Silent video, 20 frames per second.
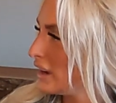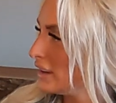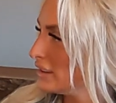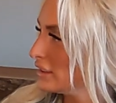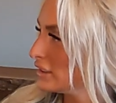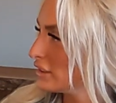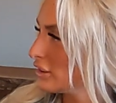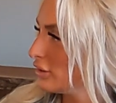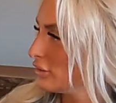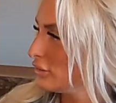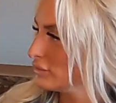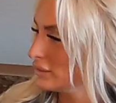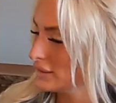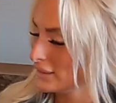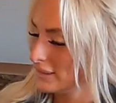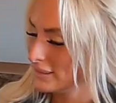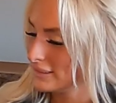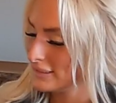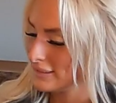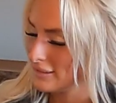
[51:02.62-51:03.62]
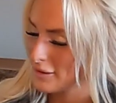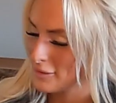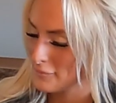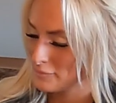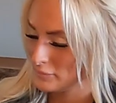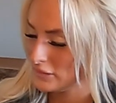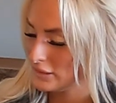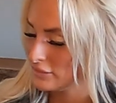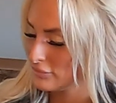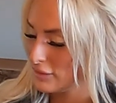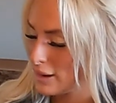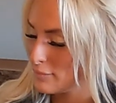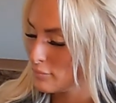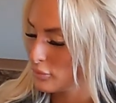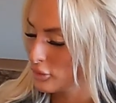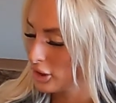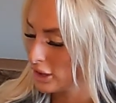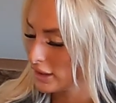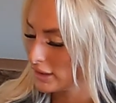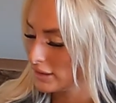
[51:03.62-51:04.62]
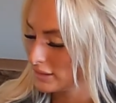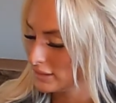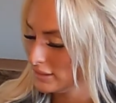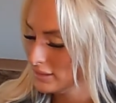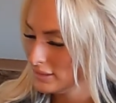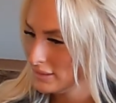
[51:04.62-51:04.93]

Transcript: you know, like Levi Morgan.